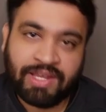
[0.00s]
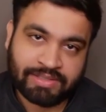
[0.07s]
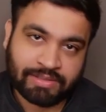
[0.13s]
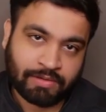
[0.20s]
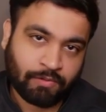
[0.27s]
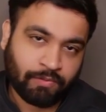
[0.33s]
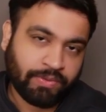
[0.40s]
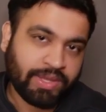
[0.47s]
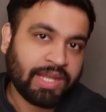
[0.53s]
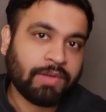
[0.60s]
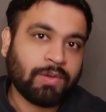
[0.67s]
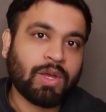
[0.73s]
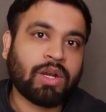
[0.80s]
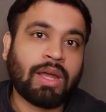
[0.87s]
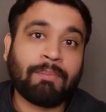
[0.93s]
where you are
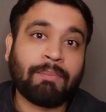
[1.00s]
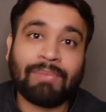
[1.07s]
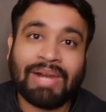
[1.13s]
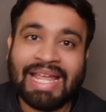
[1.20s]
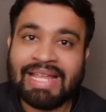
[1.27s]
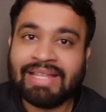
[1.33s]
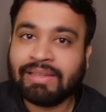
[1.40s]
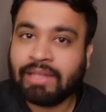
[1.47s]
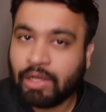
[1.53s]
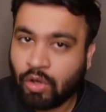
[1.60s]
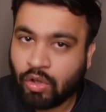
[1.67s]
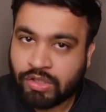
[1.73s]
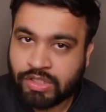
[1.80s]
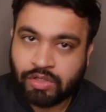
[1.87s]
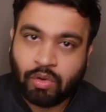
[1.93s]
applying the logic
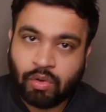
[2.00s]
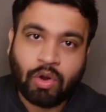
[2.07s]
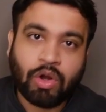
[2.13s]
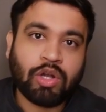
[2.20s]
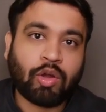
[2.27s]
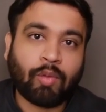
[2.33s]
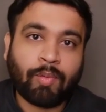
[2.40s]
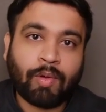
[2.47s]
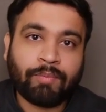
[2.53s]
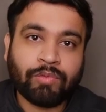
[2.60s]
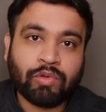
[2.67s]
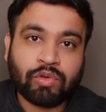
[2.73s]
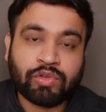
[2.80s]
on top of those